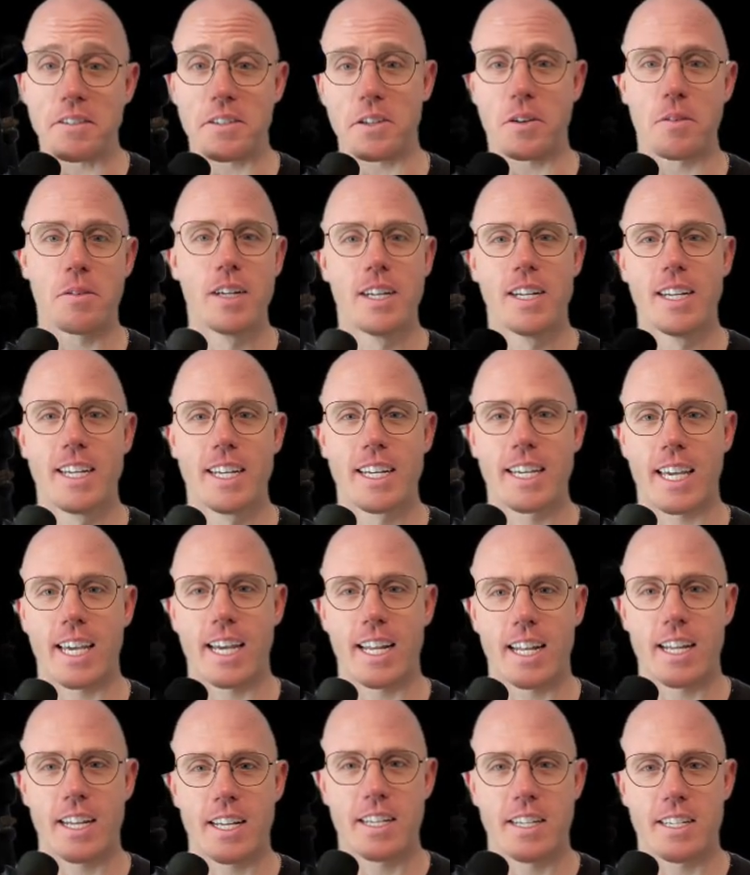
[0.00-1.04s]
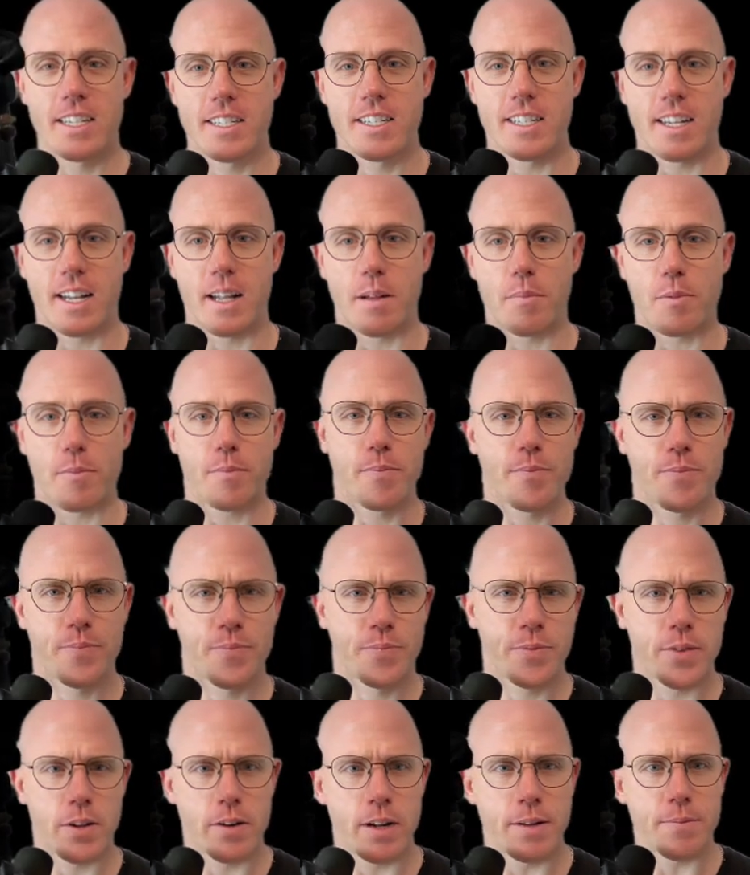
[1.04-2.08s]
So Cana set up.
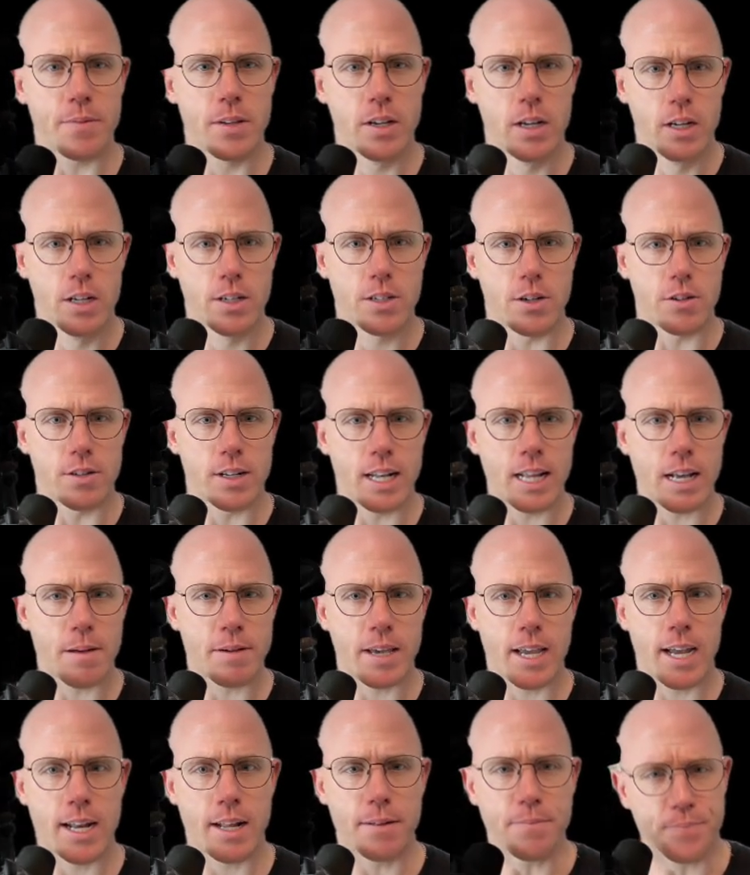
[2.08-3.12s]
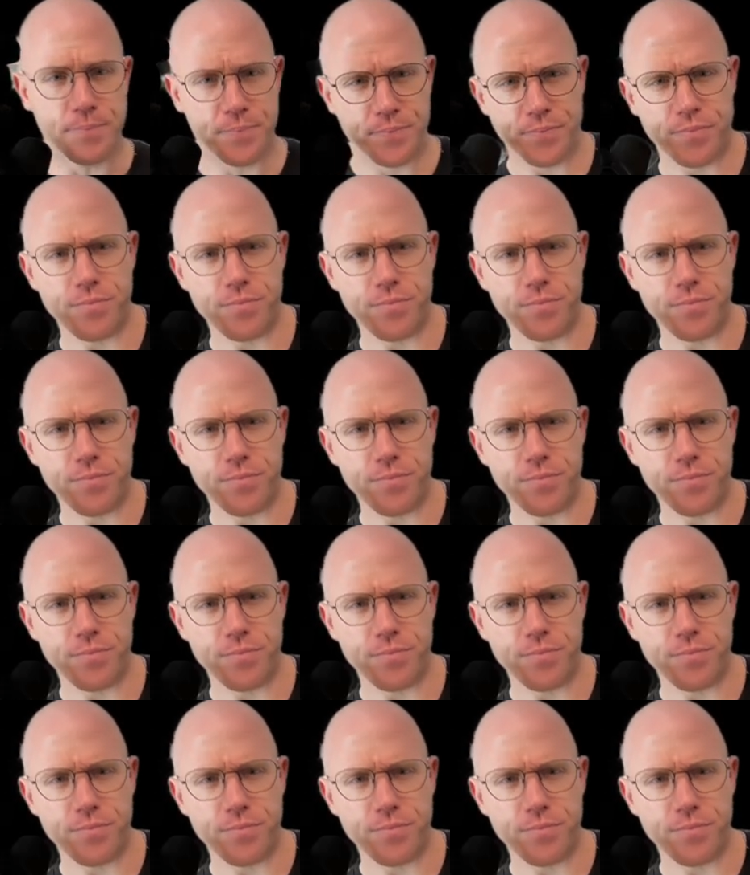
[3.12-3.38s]
All right, so setting up Cana.